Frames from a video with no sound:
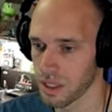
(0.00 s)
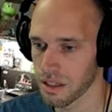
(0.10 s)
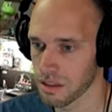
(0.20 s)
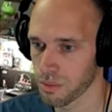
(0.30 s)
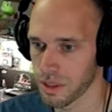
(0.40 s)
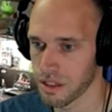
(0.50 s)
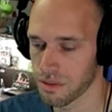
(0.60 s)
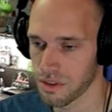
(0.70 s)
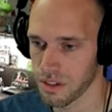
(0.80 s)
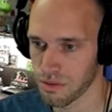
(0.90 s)
We get a little bit of
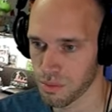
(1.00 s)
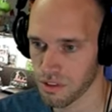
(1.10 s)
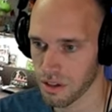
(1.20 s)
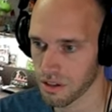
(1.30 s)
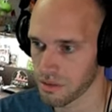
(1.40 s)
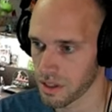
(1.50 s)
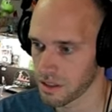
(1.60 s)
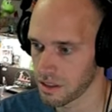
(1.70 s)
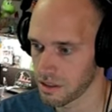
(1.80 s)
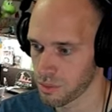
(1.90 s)
everything from Scarlet and
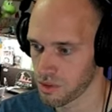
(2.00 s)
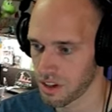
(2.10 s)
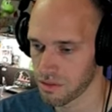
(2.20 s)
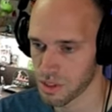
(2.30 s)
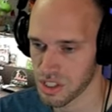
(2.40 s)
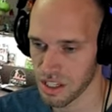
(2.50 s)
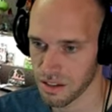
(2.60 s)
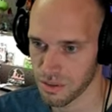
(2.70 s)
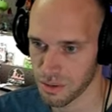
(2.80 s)
Violet here. Almost every set